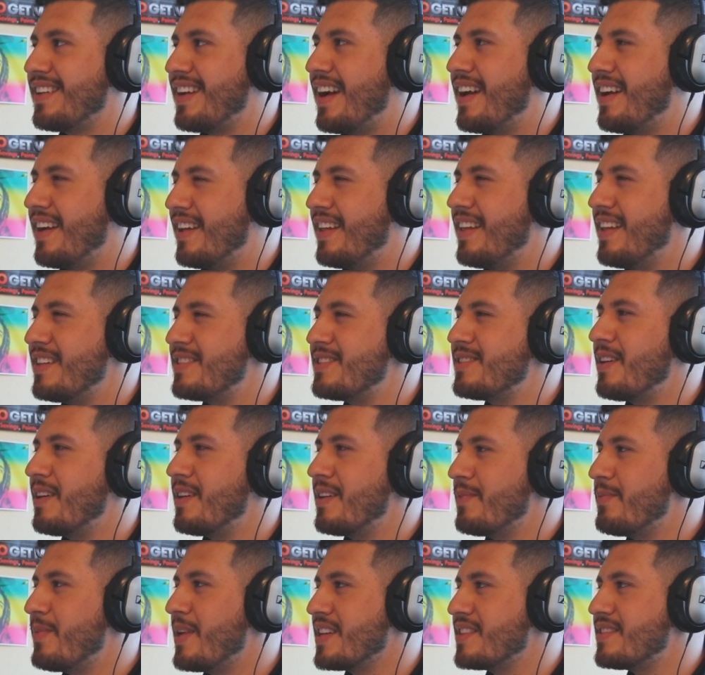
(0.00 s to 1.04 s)
That started
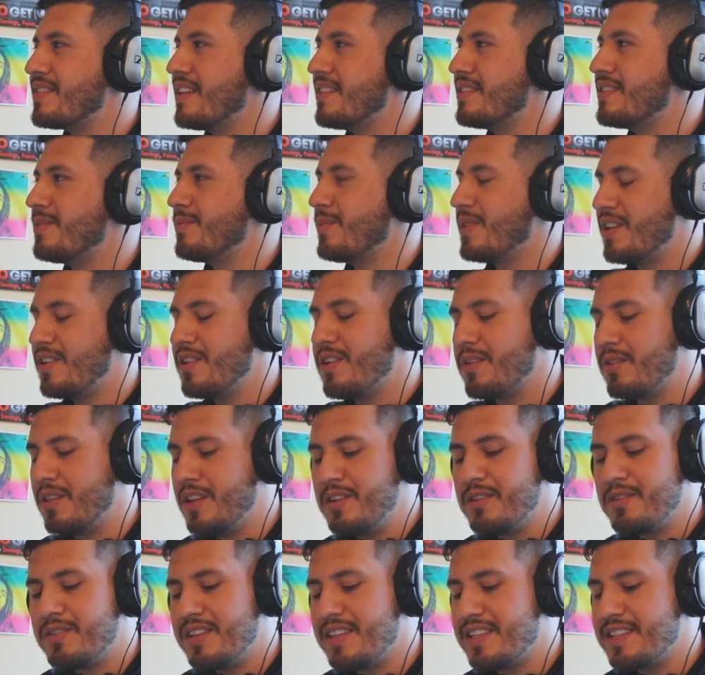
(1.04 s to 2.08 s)
to make sense to me.
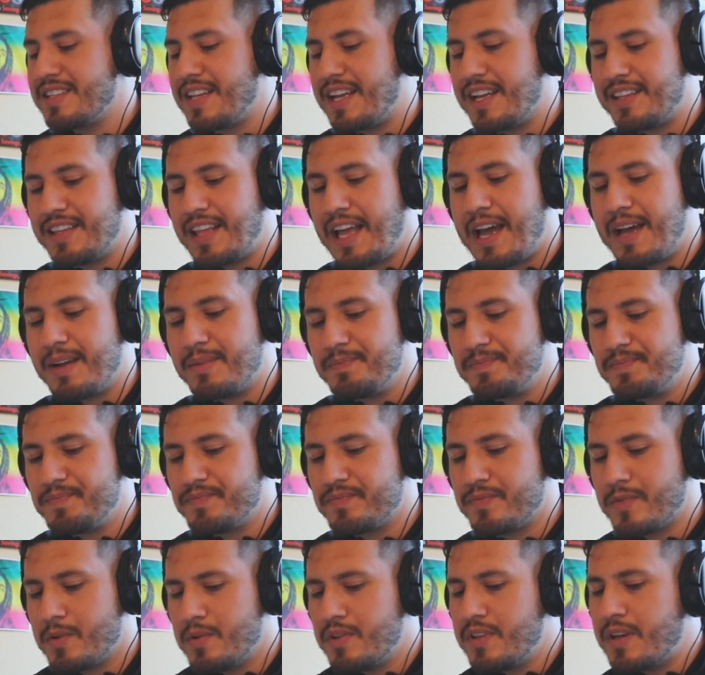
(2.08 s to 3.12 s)
Little things like that.
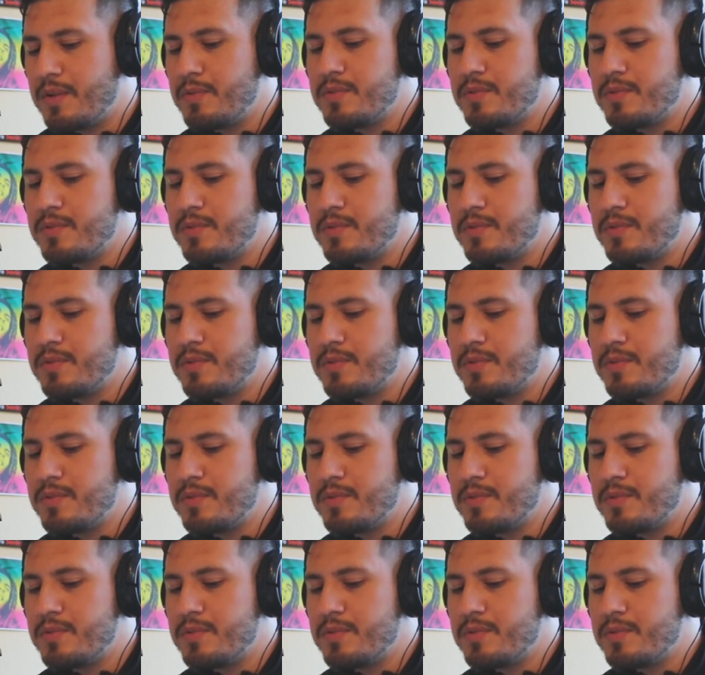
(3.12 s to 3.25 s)
It